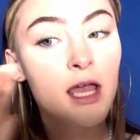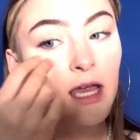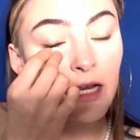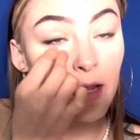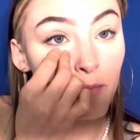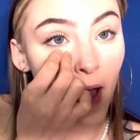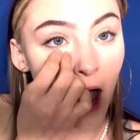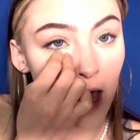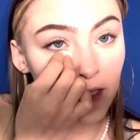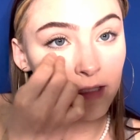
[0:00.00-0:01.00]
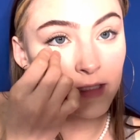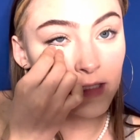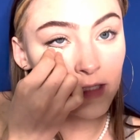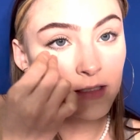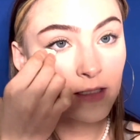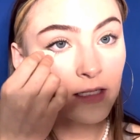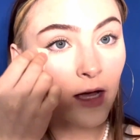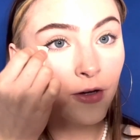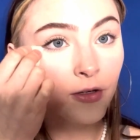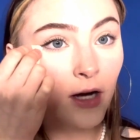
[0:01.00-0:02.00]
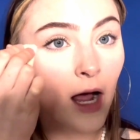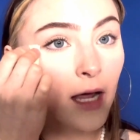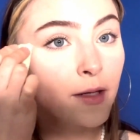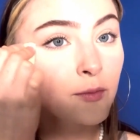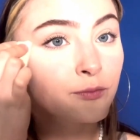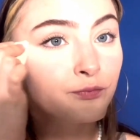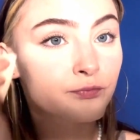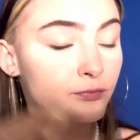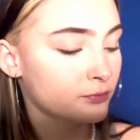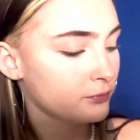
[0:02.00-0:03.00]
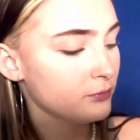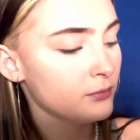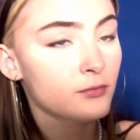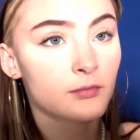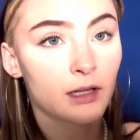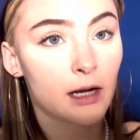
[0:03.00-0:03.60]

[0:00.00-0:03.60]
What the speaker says: and I'm patting this into the under eye, and